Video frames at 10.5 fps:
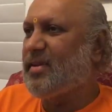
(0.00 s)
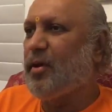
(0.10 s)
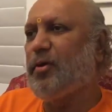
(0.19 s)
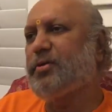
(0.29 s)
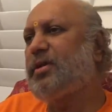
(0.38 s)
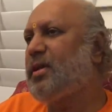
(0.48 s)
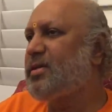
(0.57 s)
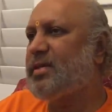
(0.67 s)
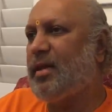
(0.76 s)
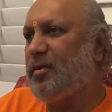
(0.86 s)
Close it
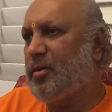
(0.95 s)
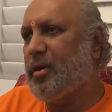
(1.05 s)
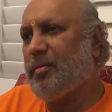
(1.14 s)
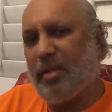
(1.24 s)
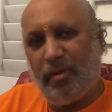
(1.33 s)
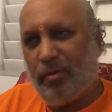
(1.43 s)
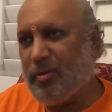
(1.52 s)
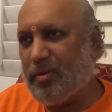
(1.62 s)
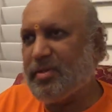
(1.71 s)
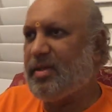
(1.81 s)
and say, don't come, then
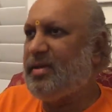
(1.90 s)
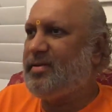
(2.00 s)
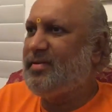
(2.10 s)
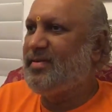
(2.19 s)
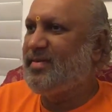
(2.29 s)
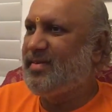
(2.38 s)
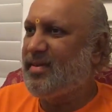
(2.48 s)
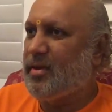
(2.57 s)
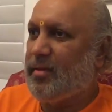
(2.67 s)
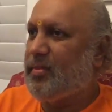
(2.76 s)
go to the sides.
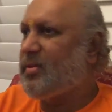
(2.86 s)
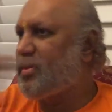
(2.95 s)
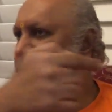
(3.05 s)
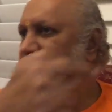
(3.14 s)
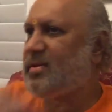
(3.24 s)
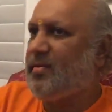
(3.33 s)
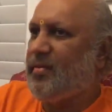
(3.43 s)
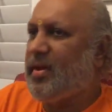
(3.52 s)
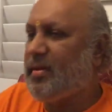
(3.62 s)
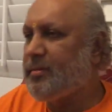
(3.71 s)
Come from the side
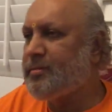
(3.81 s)
somewhere.